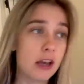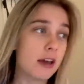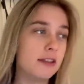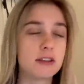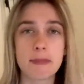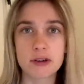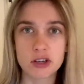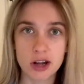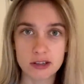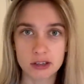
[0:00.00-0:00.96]
This Man
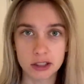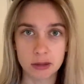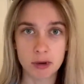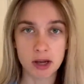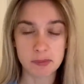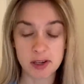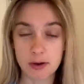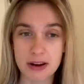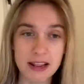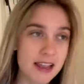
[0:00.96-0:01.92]
United target might be
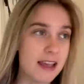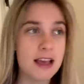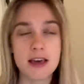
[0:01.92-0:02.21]
going here.